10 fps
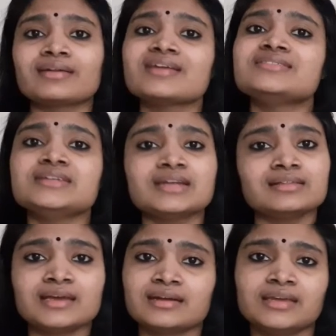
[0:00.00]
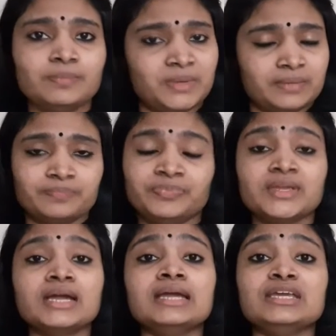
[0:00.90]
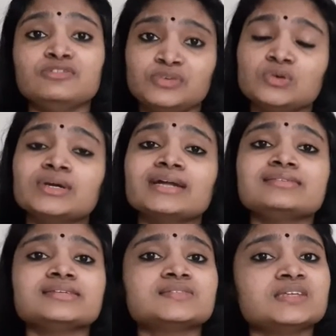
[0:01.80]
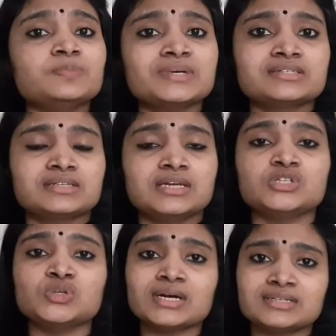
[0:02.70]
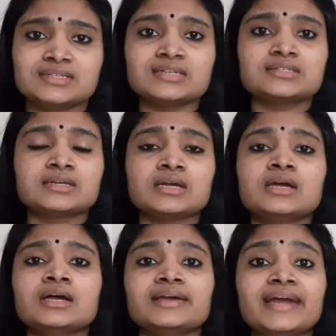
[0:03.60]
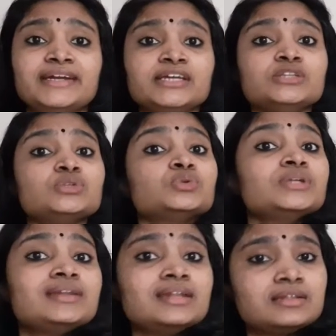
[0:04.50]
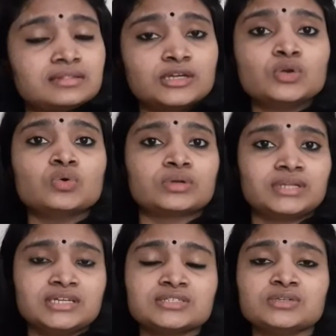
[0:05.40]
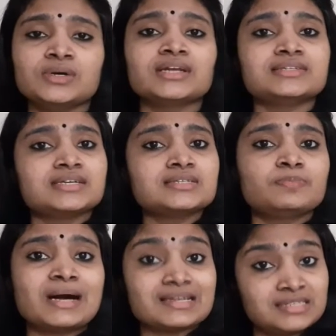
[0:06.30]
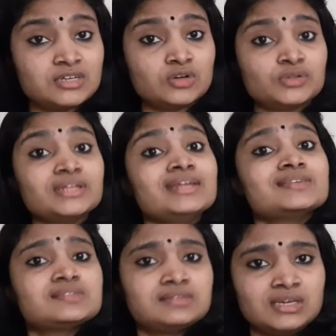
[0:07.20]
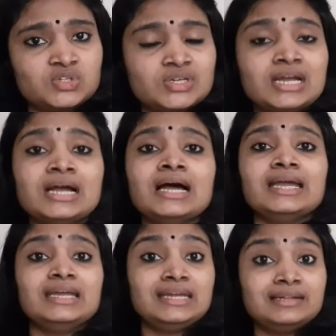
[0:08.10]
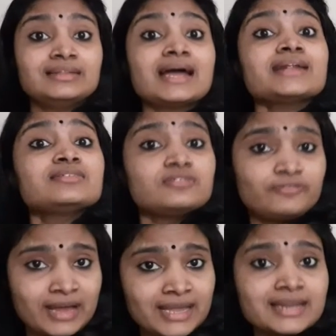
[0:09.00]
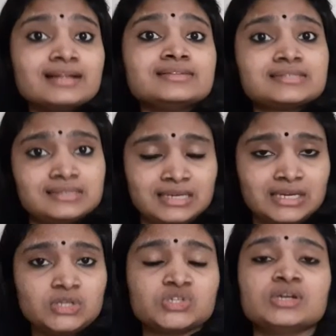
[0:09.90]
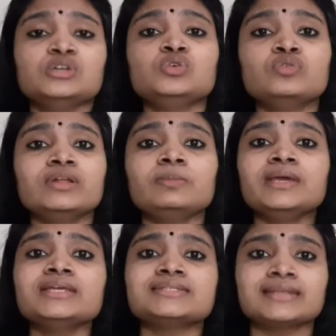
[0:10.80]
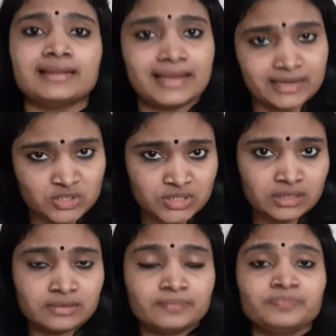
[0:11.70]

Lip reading: criteria they are keeping. If you get 60%, you are just getting through the door. That is, you are just passing on to the next stage. In that final stage, you will be selected.